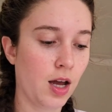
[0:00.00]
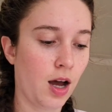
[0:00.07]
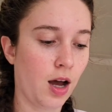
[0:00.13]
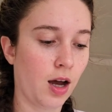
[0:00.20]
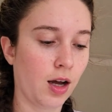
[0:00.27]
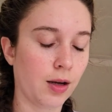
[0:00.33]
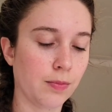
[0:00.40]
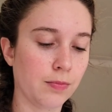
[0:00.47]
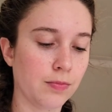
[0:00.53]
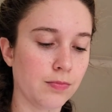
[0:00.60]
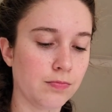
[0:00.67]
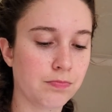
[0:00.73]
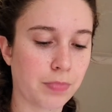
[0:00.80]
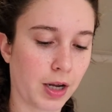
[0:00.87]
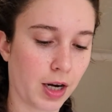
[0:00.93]

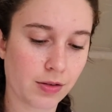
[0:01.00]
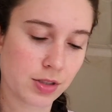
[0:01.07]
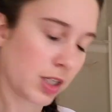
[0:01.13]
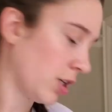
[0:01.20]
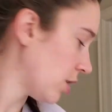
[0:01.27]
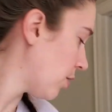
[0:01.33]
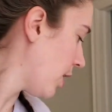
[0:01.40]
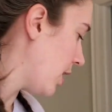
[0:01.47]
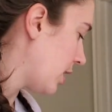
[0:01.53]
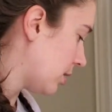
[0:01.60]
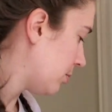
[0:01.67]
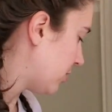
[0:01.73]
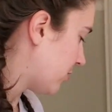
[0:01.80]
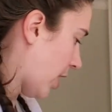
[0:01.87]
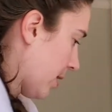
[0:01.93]
But I was like, you know what? It'll
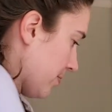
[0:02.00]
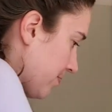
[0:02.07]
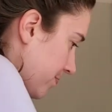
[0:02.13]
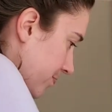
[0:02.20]
be fine.